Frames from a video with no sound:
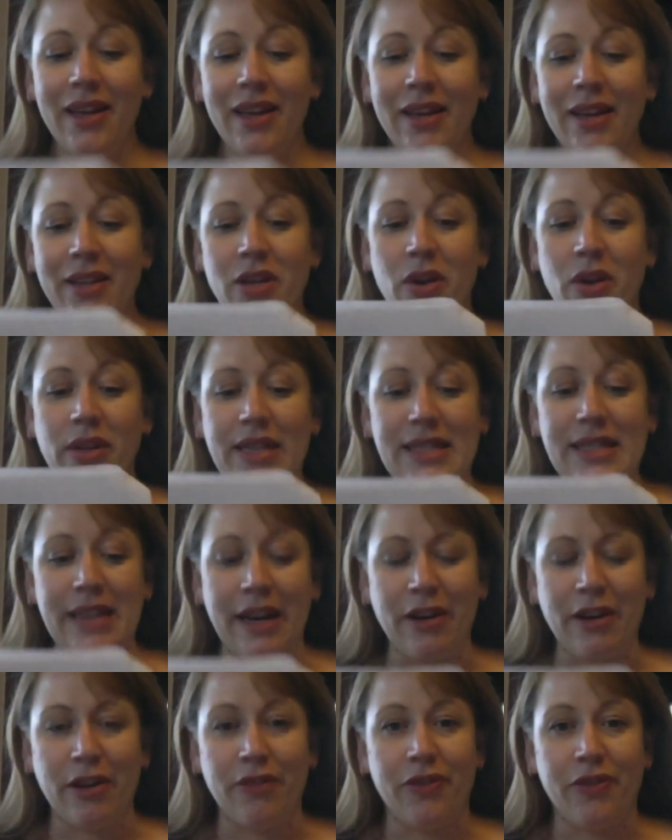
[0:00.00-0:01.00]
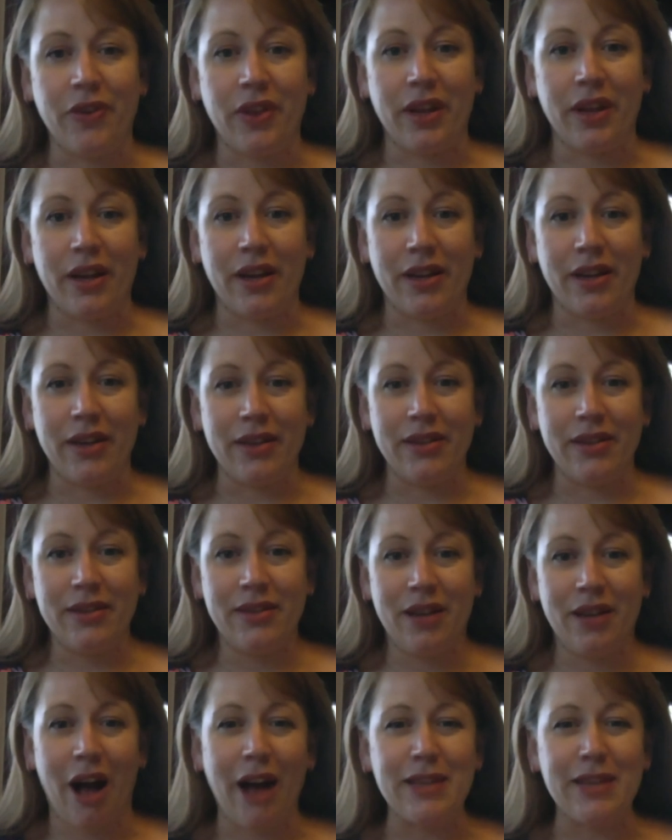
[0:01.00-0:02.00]
totally standard for the
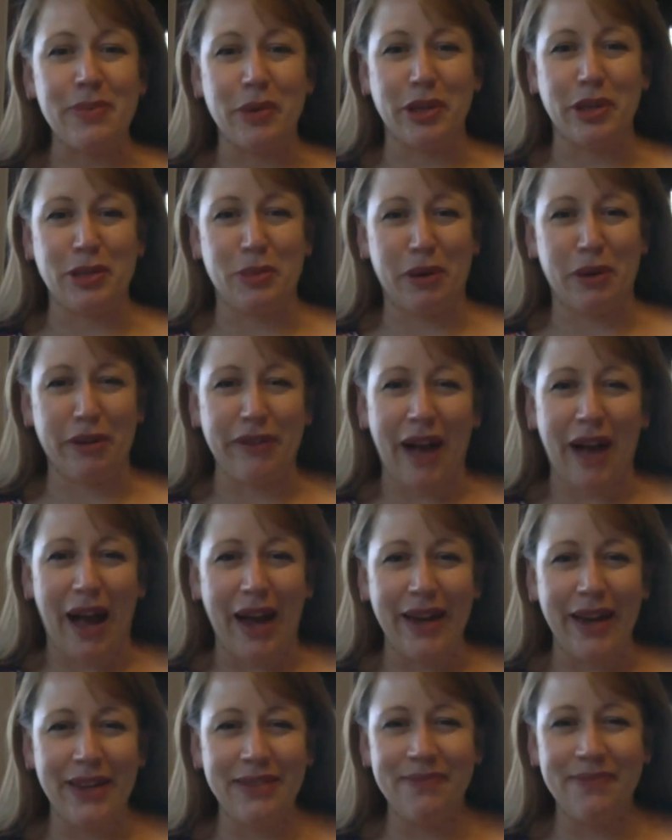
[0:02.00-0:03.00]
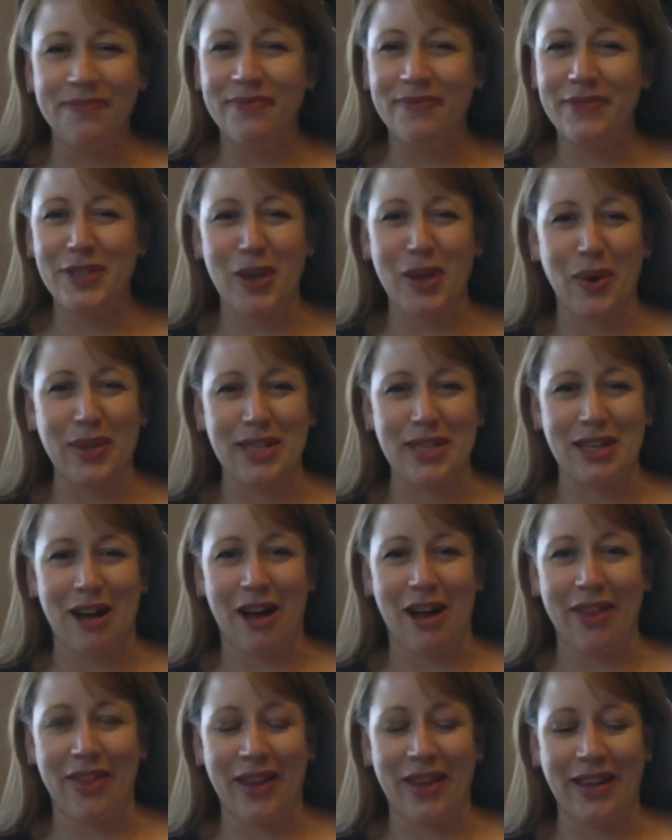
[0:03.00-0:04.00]
hospital to provide. So it's an
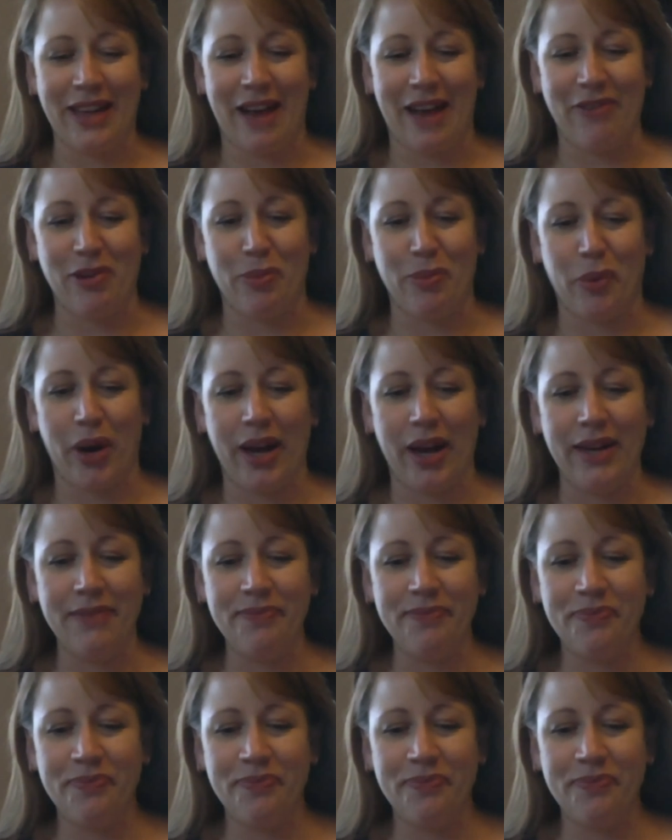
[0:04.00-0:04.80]
odd thing to have to bring.